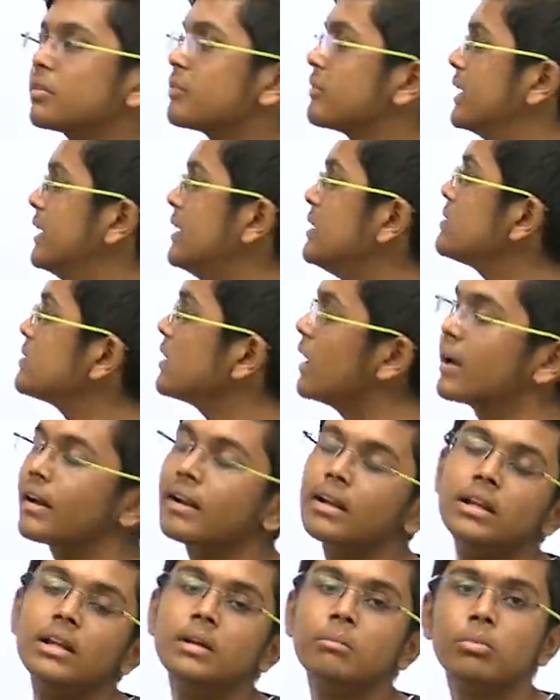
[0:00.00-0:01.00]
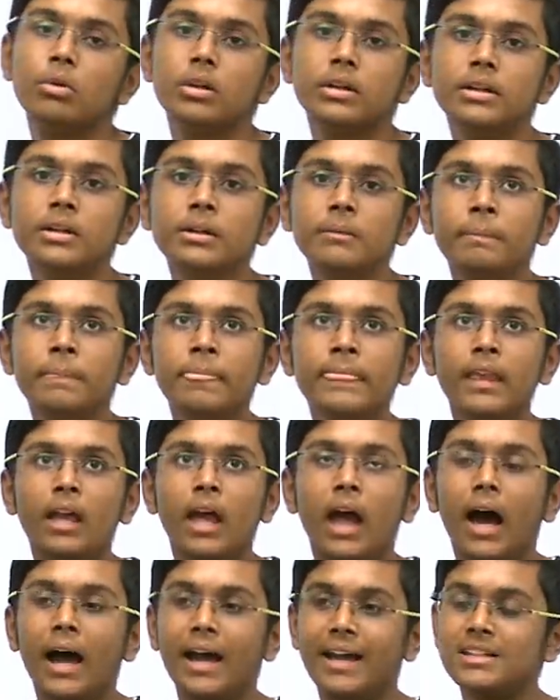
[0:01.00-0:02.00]
your friends are really important.
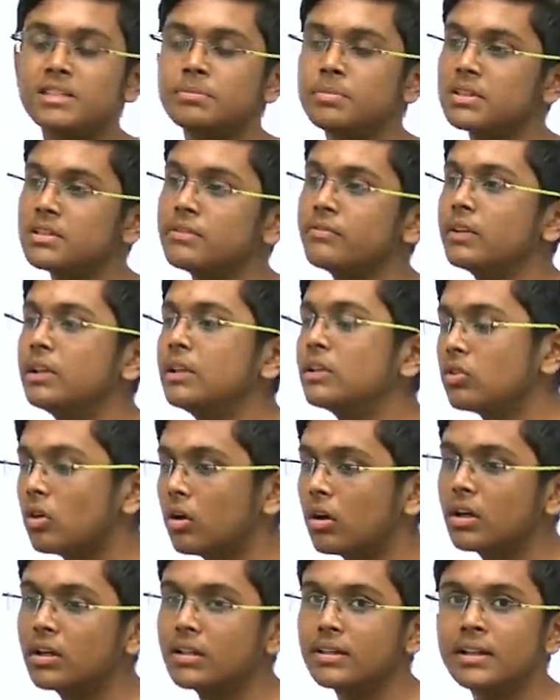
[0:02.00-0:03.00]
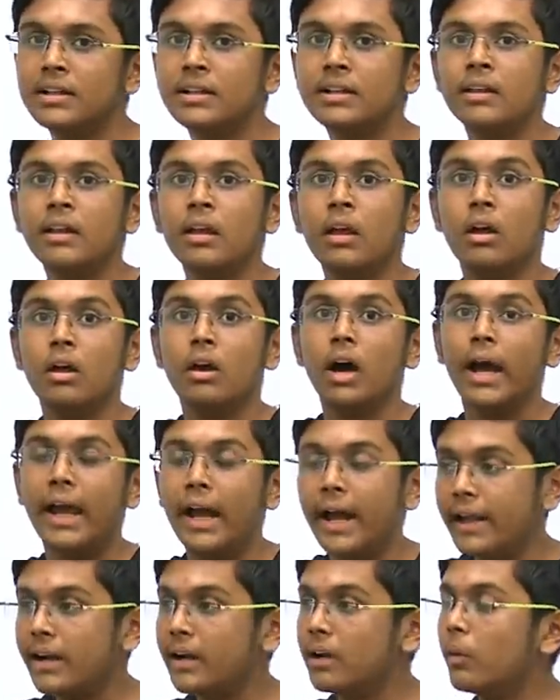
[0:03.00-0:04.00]
I specifically thought that
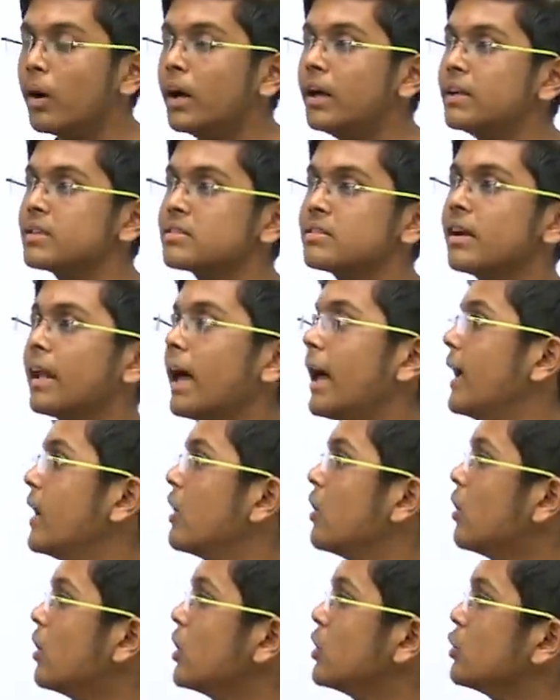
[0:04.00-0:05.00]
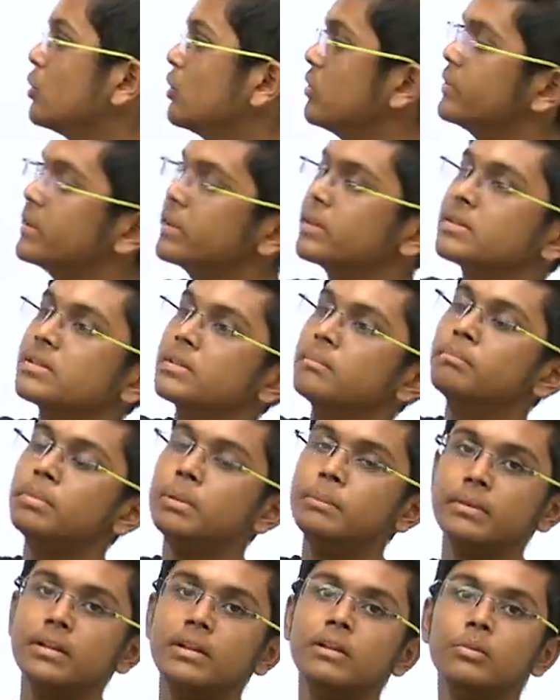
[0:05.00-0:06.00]
an advantage that I got over some
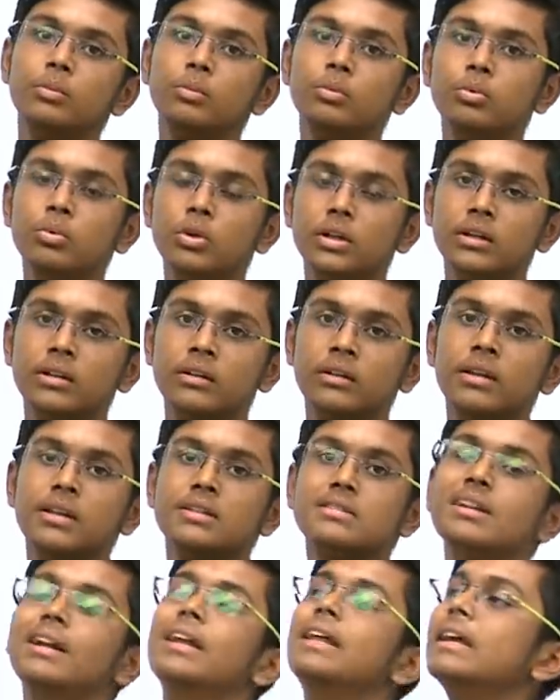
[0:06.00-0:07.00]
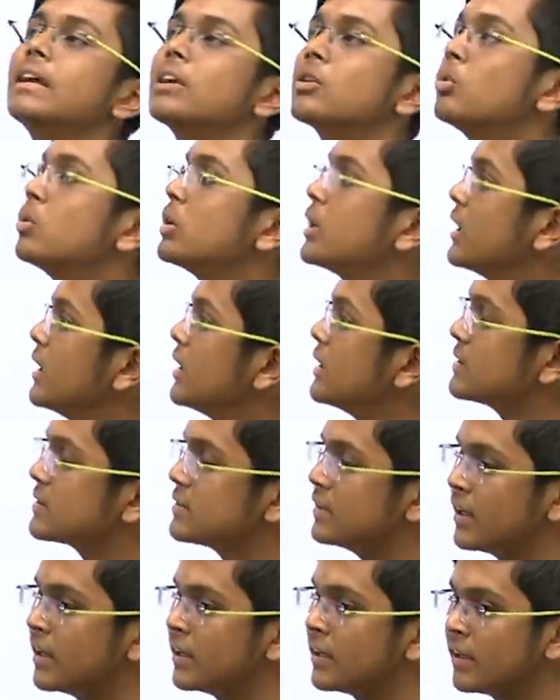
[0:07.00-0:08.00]
people who were studying at Kota
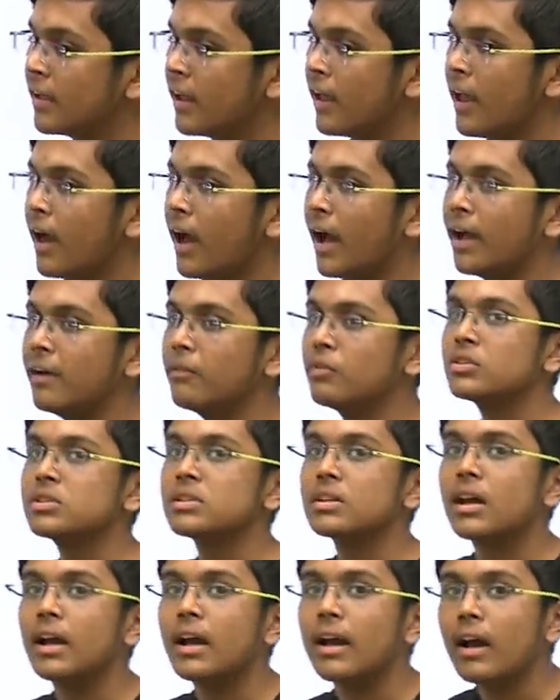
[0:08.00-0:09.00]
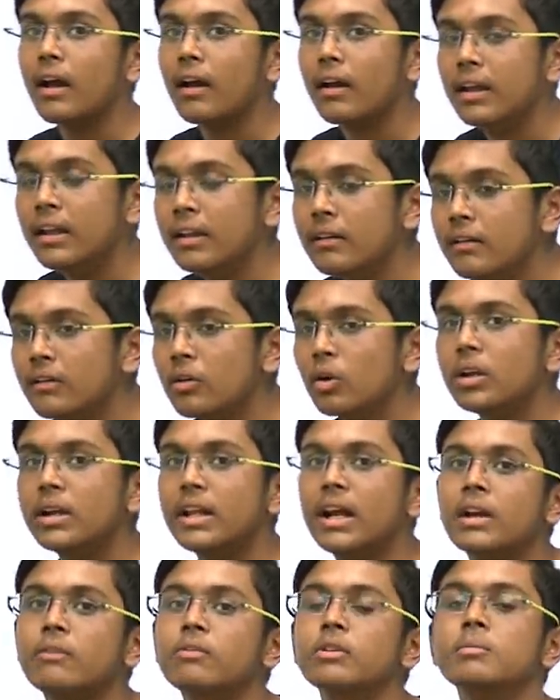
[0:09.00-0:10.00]
is that I was in
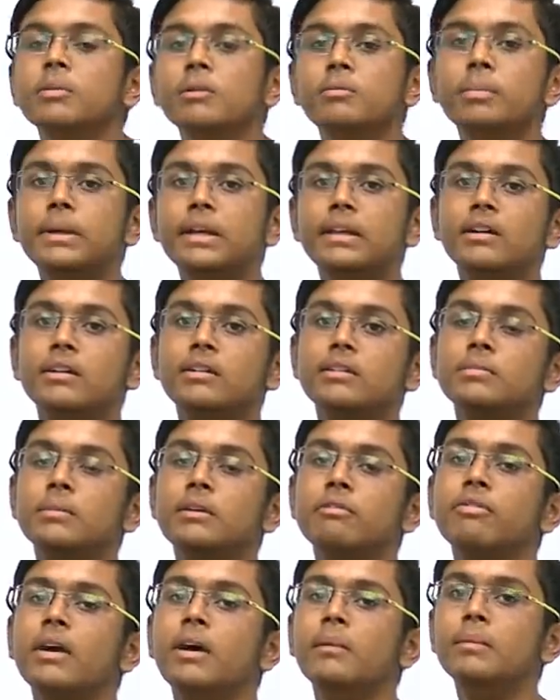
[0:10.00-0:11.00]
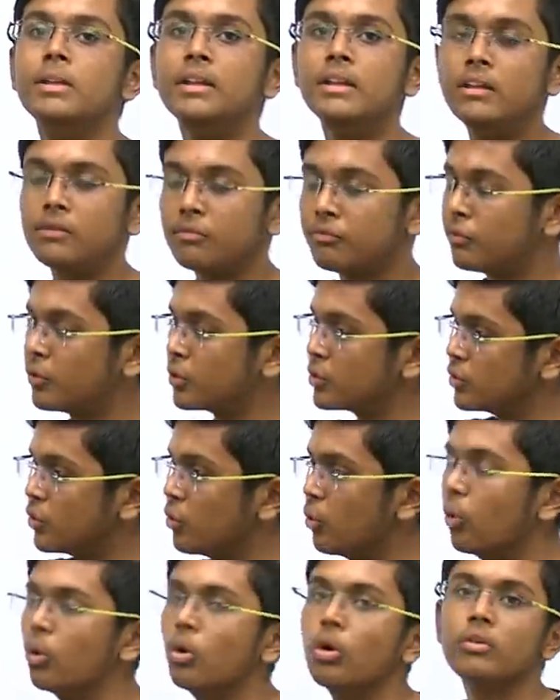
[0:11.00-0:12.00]
contact with my parents, my family for the
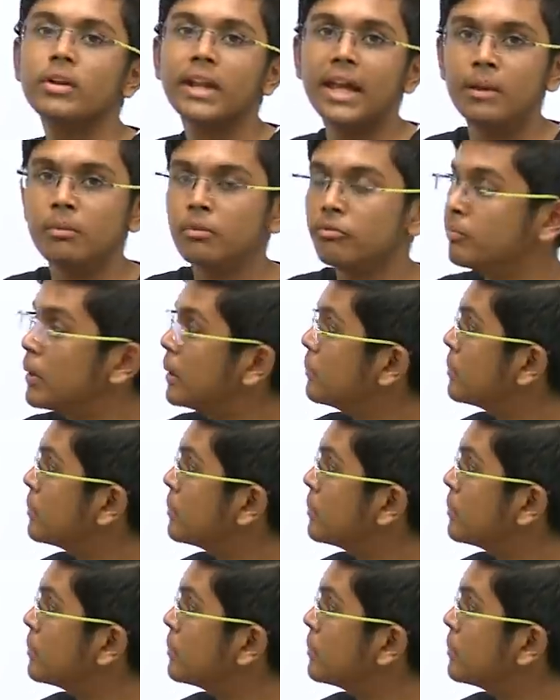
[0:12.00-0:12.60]
whole time of